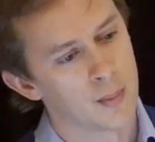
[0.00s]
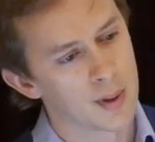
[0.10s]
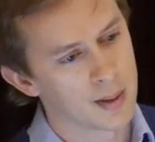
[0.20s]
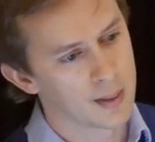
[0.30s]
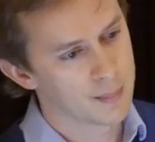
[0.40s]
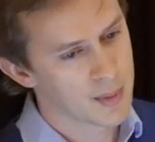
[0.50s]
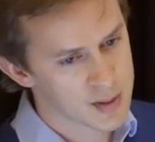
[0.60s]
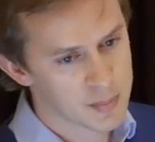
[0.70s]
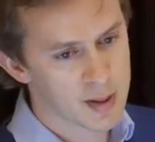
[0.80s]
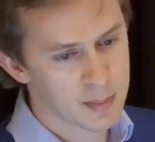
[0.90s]
Well,
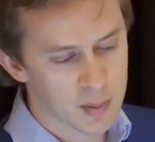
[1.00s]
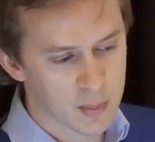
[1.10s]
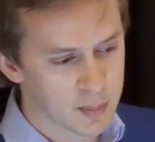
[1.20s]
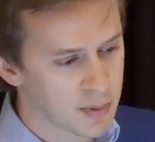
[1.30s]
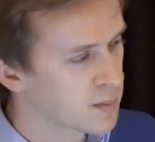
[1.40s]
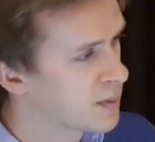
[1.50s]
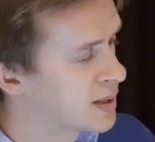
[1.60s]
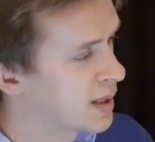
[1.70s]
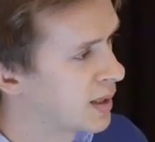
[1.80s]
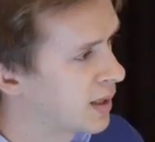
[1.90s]
most people would
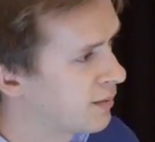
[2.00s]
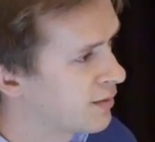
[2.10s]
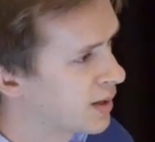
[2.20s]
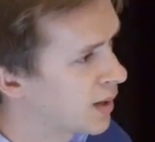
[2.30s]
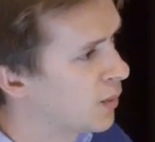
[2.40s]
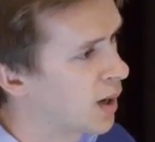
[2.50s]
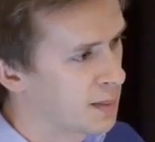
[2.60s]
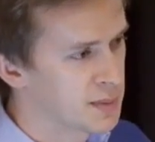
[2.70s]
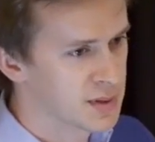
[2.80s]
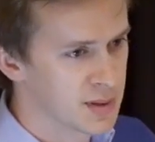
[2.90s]
probably say they don't really know what
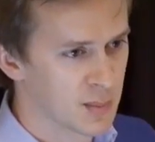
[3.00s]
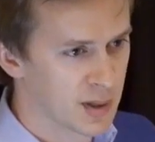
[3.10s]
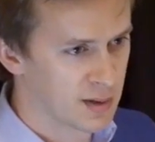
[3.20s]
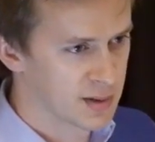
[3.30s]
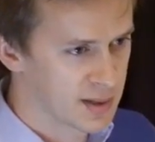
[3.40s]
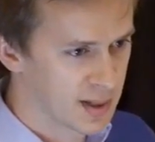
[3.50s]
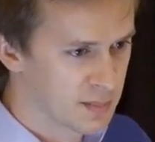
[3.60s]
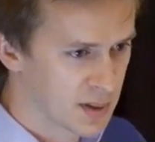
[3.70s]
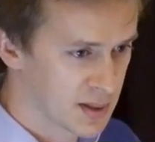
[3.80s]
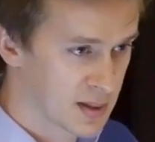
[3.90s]
happens to them when they're
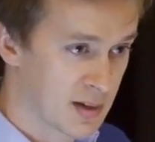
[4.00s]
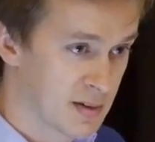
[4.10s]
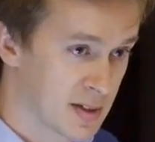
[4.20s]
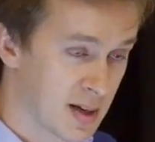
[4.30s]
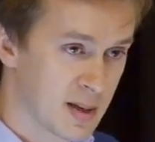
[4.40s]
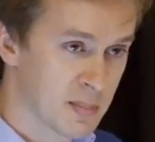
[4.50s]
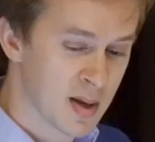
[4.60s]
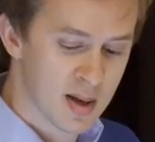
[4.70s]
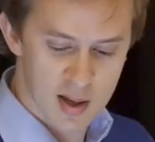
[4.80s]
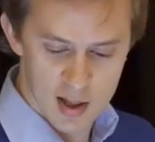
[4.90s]
asleep because they're asleep.
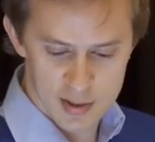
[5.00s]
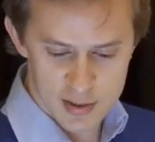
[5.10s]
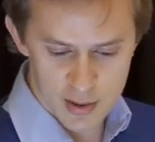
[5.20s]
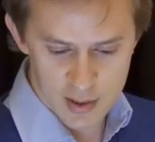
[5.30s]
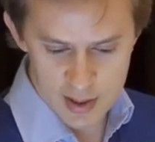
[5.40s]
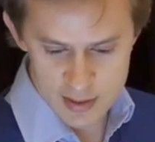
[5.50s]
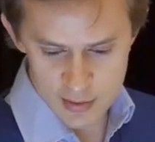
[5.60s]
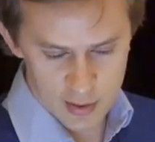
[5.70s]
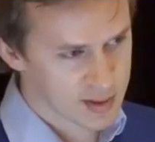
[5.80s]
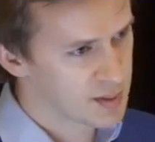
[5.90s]
And so
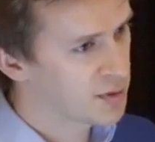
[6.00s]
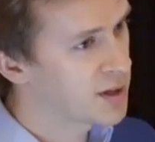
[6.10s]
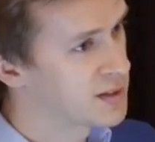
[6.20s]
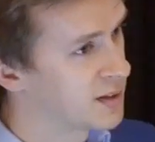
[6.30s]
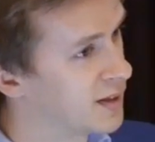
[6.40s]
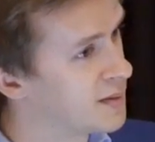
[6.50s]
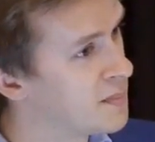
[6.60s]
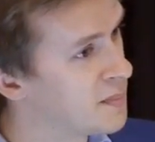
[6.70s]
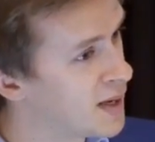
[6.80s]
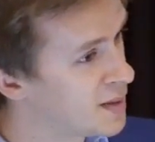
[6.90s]
it's not surprising
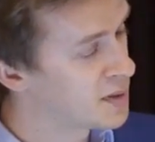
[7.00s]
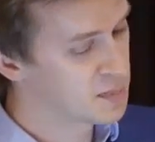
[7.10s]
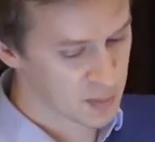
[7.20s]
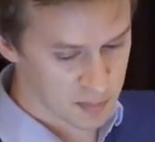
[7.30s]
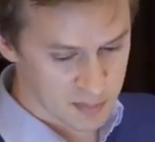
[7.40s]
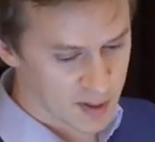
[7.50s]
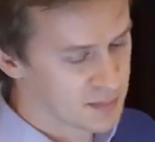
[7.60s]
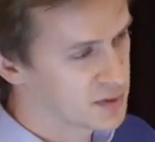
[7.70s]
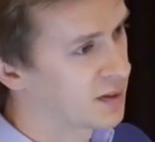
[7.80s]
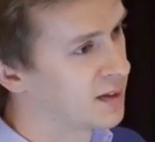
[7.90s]
that many people
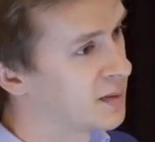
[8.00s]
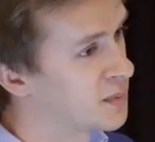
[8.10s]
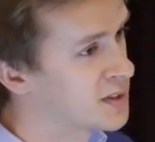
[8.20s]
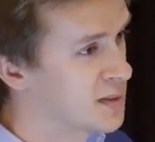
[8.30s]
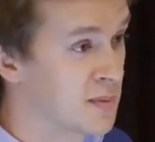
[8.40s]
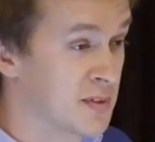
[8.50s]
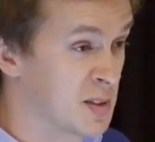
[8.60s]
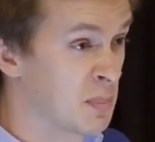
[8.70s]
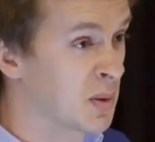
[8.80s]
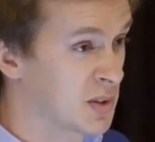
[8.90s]
come to clinic with some of
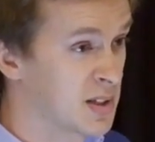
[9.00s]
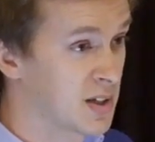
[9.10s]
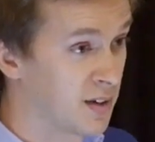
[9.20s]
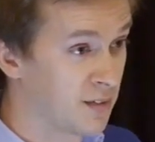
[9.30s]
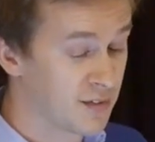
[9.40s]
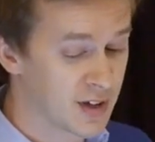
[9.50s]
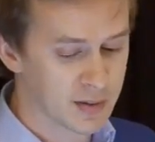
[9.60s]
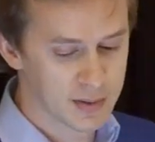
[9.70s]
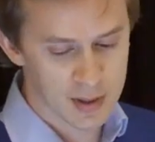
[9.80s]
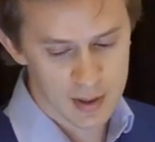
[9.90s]
these boxes
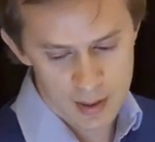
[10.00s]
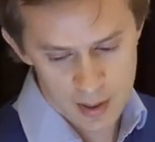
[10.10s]
unfilled.